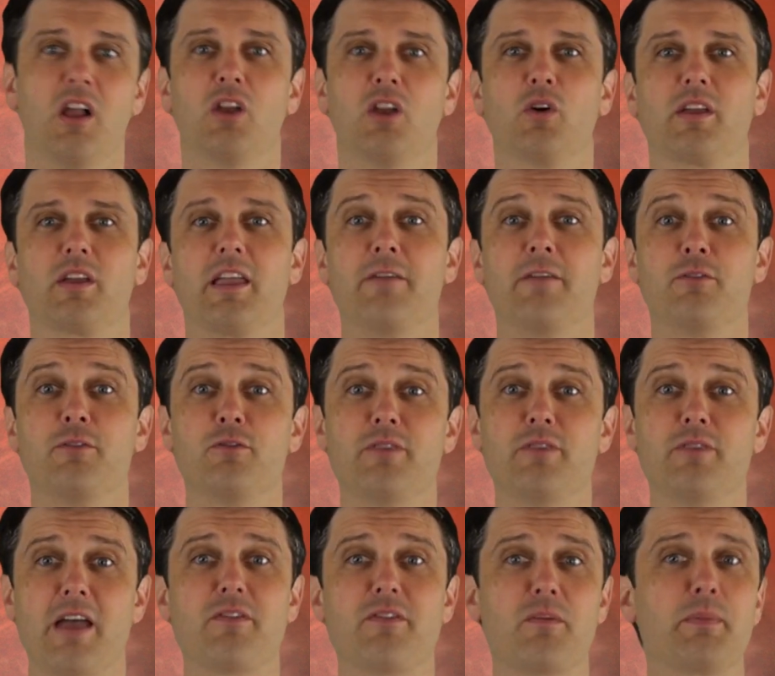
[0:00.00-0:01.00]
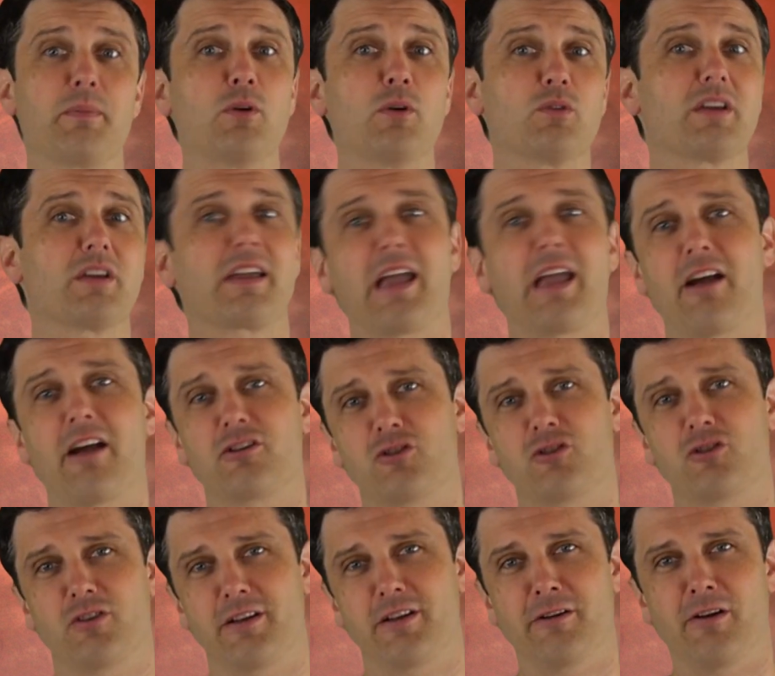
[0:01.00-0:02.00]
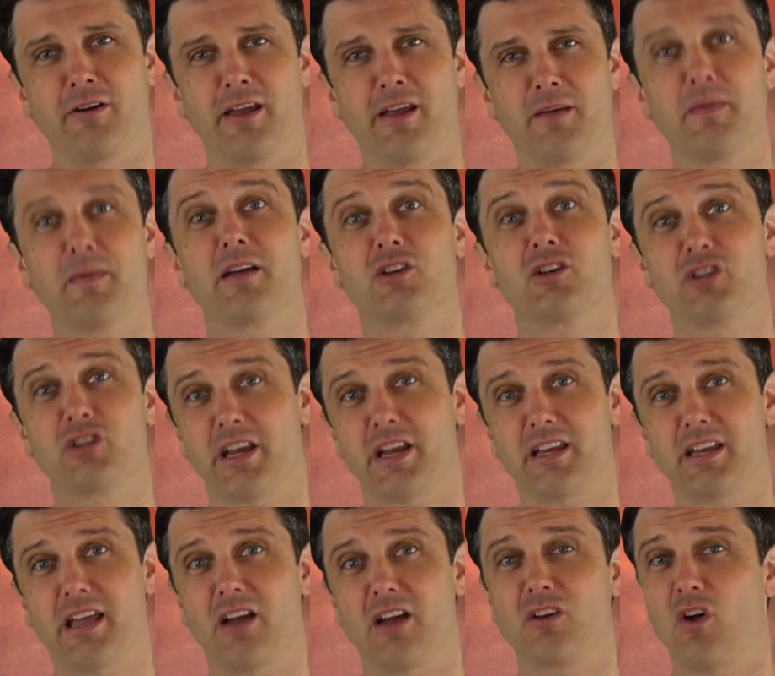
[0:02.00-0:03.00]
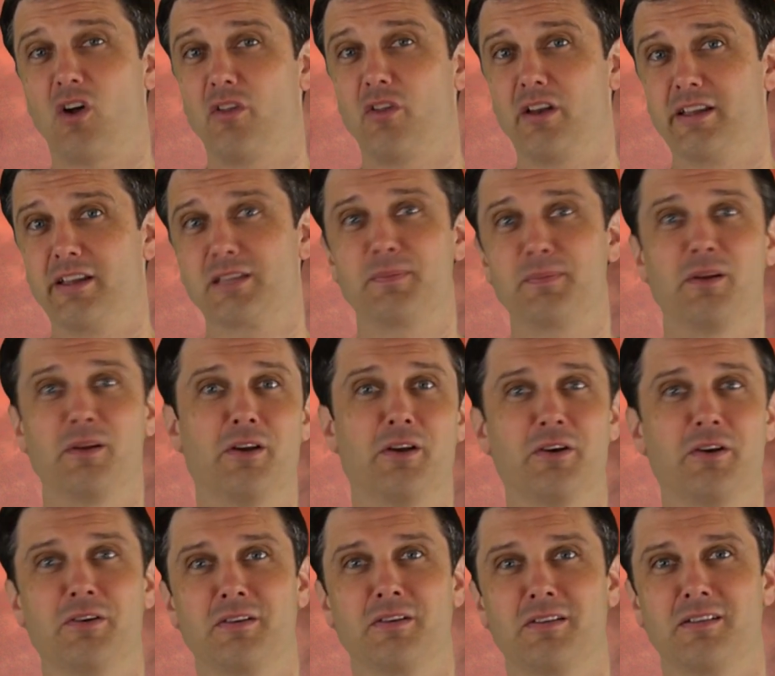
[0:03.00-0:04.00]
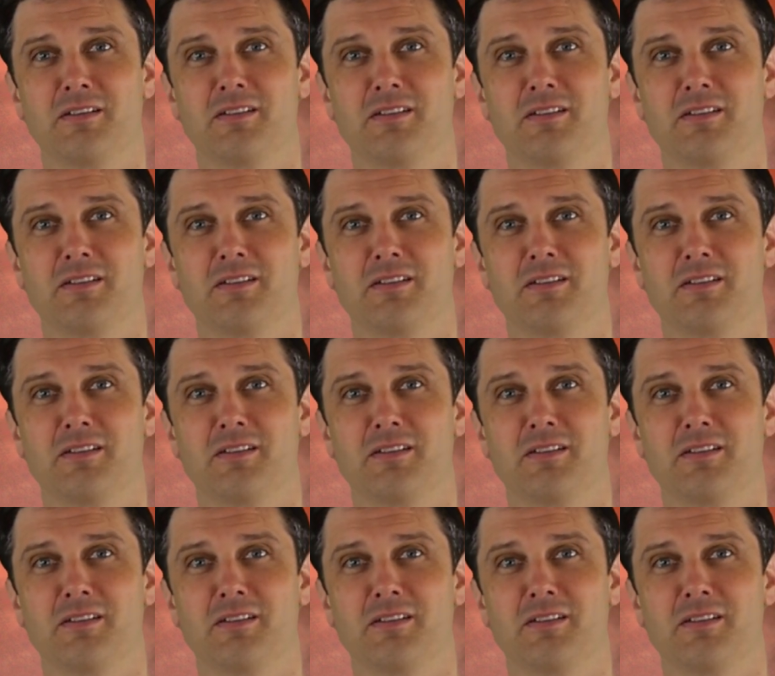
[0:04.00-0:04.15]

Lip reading: Look, if you've never built a character on HeroLab, check it out on the links below.